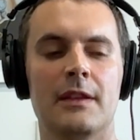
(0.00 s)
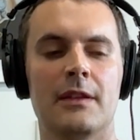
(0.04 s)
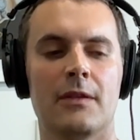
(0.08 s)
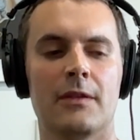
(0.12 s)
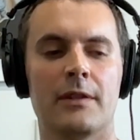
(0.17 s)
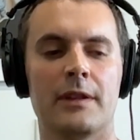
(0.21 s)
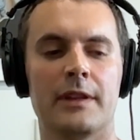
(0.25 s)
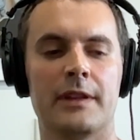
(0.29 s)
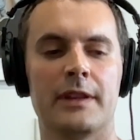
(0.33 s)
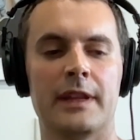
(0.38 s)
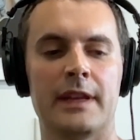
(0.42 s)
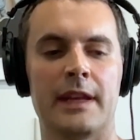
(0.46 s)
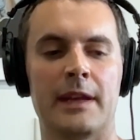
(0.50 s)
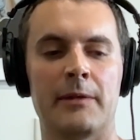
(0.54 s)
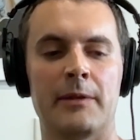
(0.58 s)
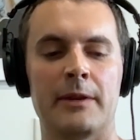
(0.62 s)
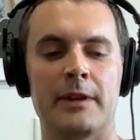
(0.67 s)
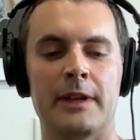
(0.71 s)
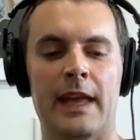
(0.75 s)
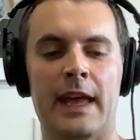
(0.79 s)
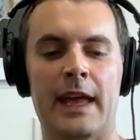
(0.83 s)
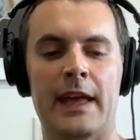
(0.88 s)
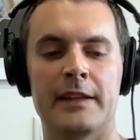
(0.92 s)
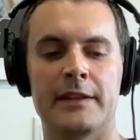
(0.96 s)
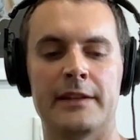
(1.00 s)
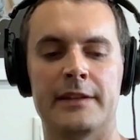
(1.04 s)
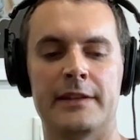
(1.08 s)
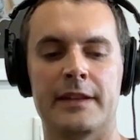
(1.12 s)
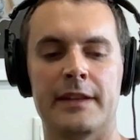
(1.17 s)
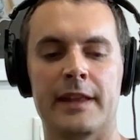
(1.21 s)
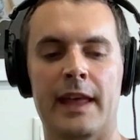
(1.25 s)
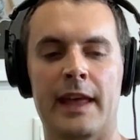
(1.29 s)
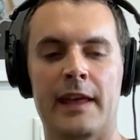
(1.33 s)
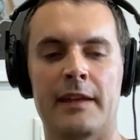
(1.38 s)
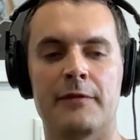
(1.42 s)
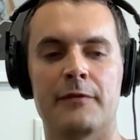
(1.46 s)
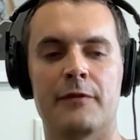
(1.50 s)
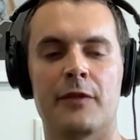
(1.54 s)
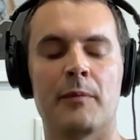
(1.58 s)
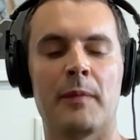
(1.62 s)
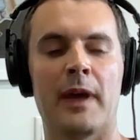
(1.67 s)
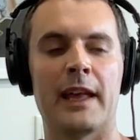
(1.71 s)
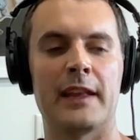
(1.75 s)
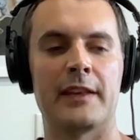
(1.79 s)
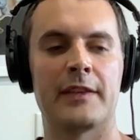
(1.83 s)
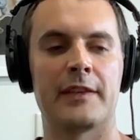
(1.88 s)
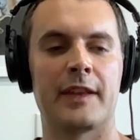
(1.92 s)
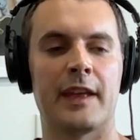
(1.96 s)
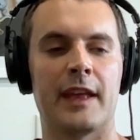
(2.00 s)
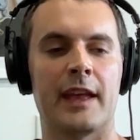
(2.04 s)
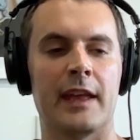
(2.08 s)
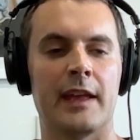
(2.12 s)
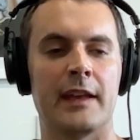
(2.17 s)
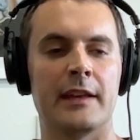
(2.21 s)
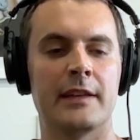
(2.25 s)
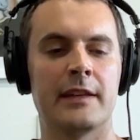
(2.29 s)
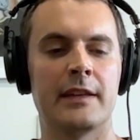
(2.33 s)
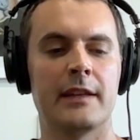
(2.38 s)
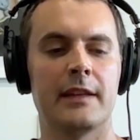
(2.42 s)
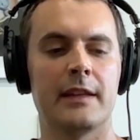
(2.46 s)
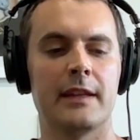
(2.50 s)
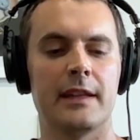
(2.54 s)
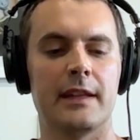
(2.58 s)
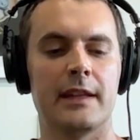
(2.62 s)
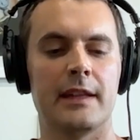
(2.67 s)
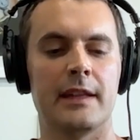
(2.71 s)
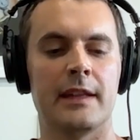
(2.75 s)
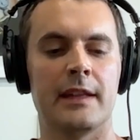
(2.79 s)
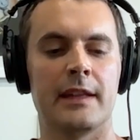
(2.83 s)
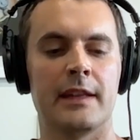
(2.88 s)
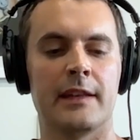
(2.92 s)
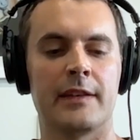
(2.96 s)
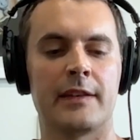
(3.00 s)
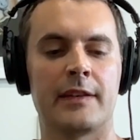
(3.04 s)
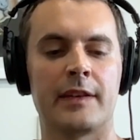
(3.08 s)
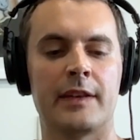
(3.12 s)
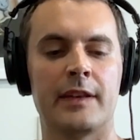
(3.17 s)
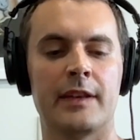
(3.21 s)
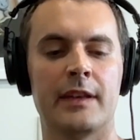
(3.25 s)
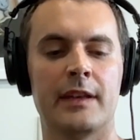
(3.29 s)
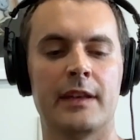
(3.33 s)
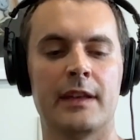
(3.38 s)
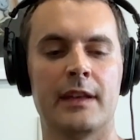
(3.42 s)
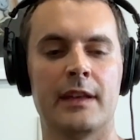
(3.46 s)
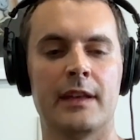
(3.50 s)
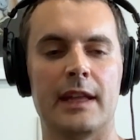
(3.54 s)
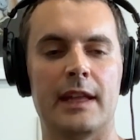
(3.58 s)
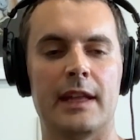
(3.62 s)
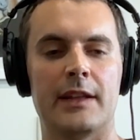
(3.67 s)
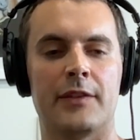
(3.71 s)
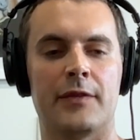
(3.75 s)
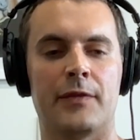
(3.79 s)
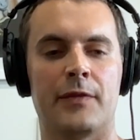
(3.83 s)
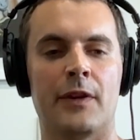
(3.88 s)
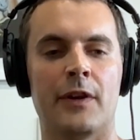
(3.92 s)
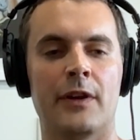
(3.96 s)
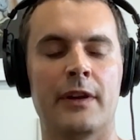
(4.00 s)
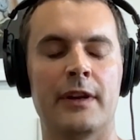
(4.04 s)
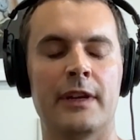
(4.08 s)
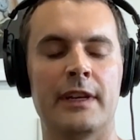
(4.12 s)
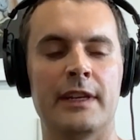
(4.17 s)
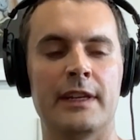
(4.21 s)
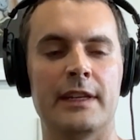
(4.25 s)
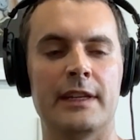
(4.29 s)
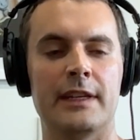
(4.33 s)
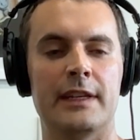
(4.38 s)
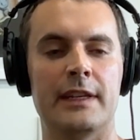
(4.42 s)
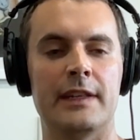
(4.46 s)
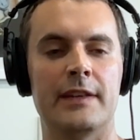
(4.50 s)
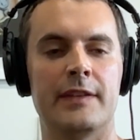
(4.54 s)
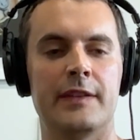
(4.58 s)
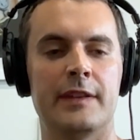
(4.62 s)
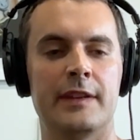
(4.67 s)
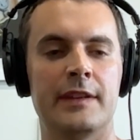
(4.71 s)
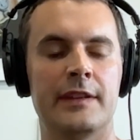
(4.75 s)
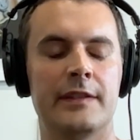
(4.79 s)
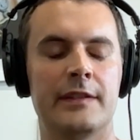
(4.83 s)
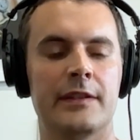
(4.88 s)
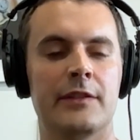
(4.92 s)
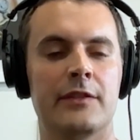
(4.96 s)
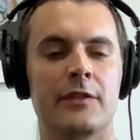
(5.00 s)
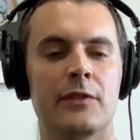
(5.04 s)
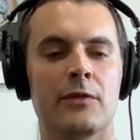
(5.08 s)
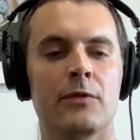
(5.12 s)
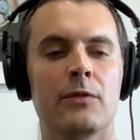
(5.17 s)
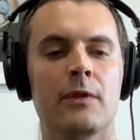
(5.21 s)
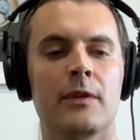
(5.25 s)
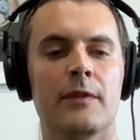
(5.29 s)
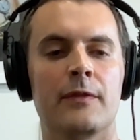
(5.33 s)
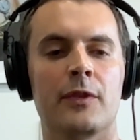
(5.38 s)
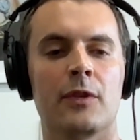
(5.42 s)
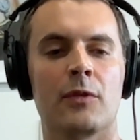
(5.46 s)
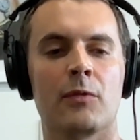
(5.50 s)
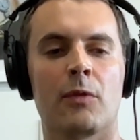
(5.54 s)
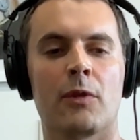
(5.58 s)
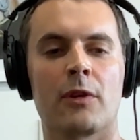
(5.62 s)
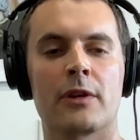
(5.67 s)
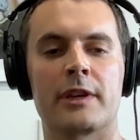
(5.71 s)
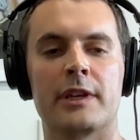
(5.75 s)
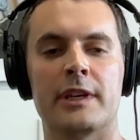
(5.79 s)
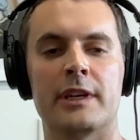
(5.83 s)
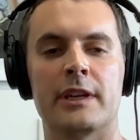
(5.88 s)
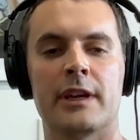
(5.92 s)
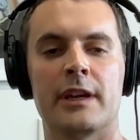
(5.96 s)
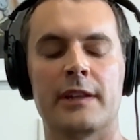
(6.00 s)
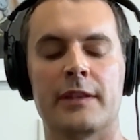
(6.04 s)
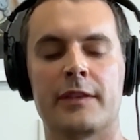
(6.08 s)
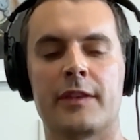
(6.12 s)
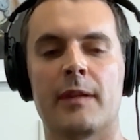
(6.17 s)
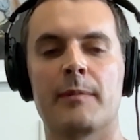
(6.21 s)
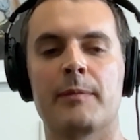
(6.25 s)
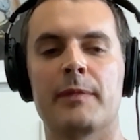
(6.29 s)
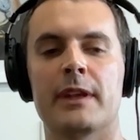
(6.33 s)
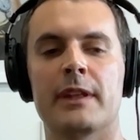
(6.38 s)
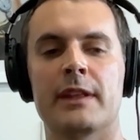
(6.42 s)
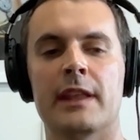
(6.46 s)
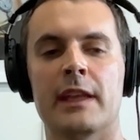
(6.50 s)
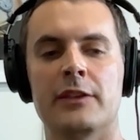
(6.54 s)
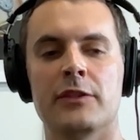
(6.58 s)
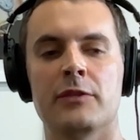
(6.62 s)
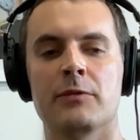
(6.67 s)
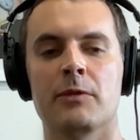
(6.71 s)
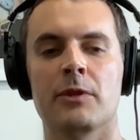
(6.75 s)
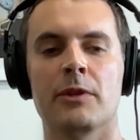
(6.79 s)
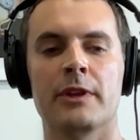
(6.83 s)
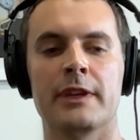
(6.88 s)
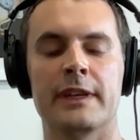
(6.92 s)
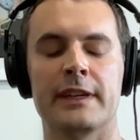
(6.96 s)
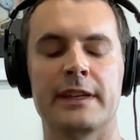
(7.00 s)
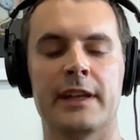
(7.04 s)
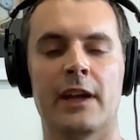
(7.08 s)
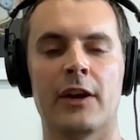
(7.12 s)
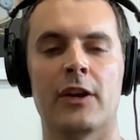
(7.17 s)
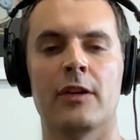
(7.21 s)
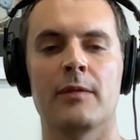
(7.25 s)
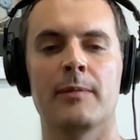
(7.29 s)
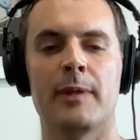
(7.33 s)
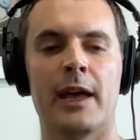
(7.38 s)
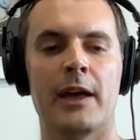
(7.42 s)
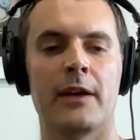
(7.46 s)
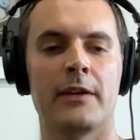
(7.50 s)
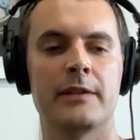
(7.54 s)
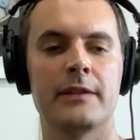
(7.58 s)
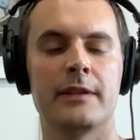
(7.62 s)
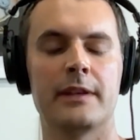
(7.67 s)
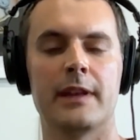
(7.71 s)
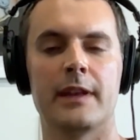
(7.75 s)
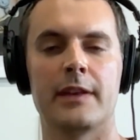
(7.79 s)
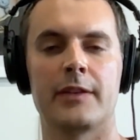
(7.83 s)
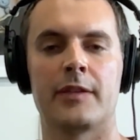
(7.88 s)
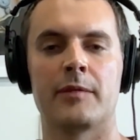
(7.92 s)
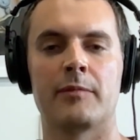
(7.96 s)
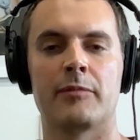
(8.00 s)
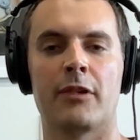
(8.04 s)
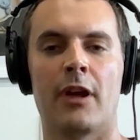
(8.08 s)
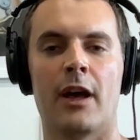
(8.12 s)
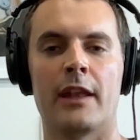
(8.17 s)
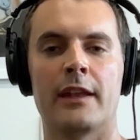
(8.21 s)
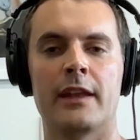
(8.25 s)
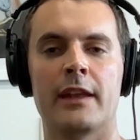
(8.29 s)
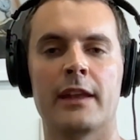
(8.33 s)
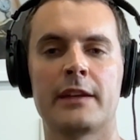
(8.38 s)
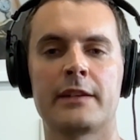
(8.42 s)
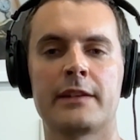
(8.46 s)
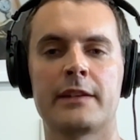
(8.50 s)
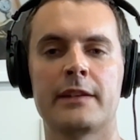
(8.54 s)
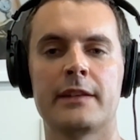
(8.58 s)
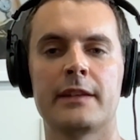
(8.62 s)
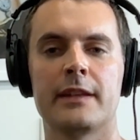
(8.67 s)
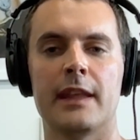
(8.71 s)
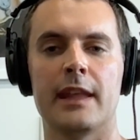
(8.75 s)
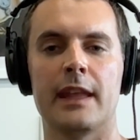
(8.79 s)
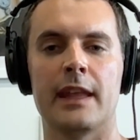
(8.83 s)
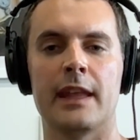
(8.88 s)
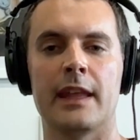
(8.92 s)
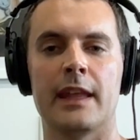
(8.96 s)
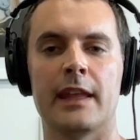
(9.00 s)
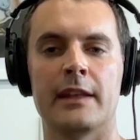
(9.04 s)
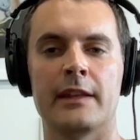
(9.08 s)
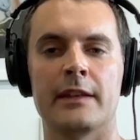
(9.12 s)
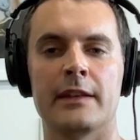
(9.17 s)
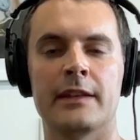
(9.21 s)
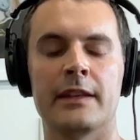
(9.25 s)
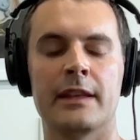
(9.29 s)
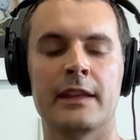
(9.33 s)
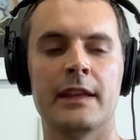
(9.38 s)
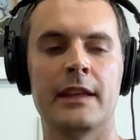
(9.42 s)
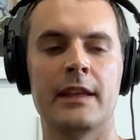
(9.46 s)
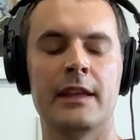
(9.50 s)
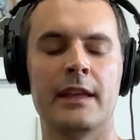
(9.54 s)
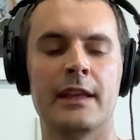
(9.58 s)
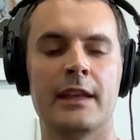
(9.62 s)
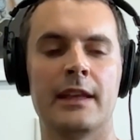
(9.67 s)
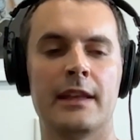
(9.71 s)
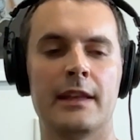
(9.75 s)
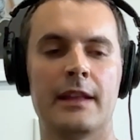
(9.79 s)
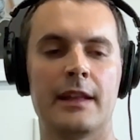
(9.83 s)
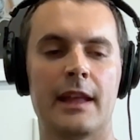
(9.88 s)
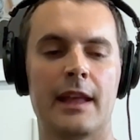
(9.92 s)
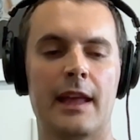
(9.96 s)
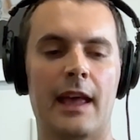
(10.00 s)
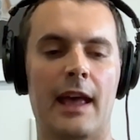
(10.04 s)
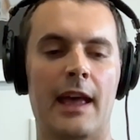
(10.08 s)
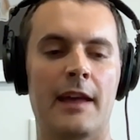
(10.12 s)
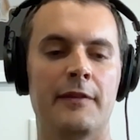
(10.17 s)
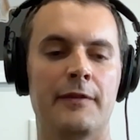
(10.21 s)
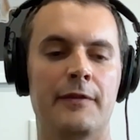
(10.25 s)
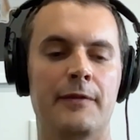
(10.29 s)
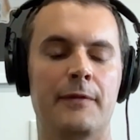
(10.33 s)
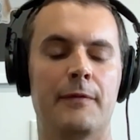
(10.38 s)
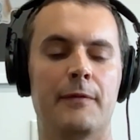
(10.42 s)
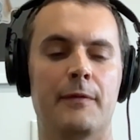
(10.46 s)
only thing I would add to that from my side is it's very easy to do if you're working on something that you really care about as a product. And I've